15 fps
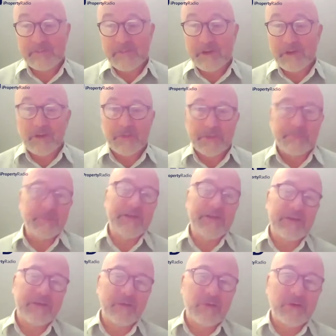on the
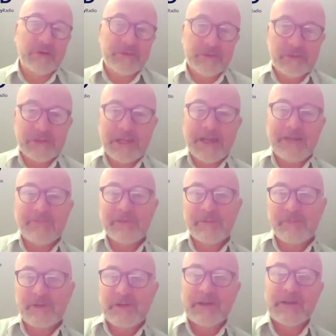BER. So you'll have
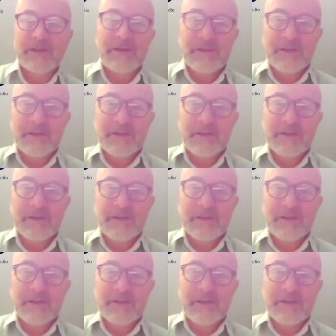to